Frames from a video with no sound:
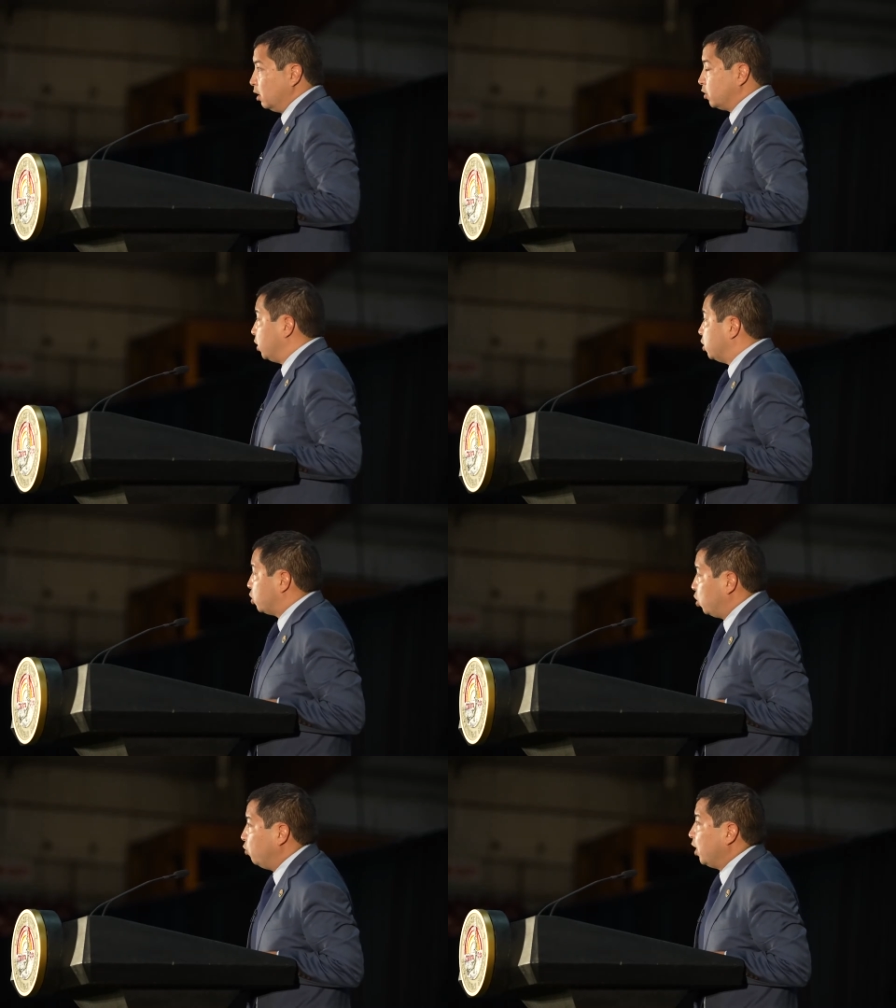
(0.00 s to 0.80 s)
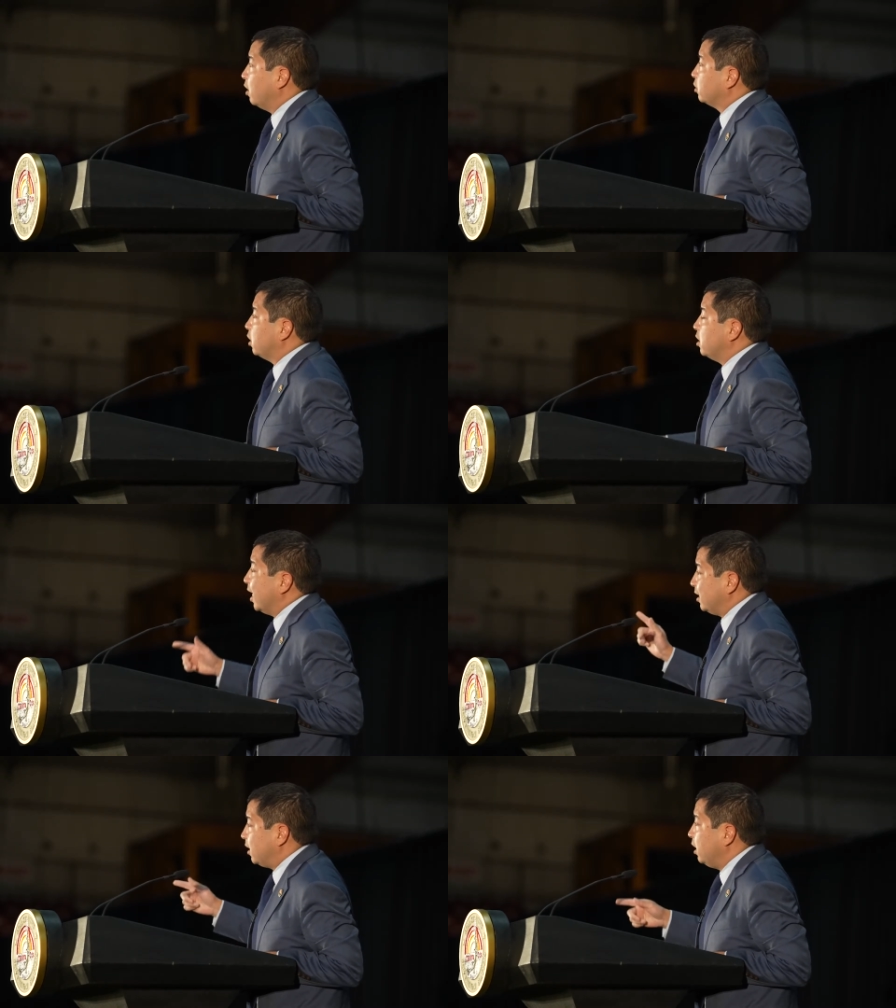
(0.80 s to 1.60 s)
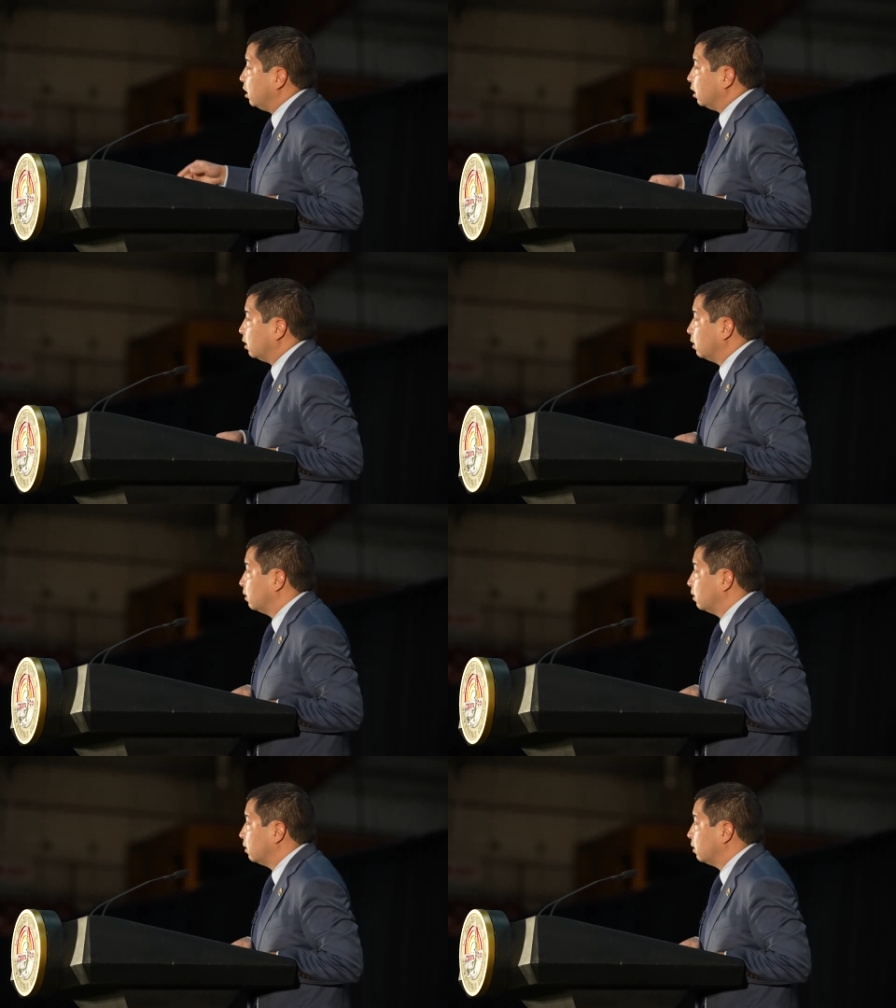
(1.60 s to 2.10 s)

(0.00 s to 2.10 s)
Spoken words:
since 2019.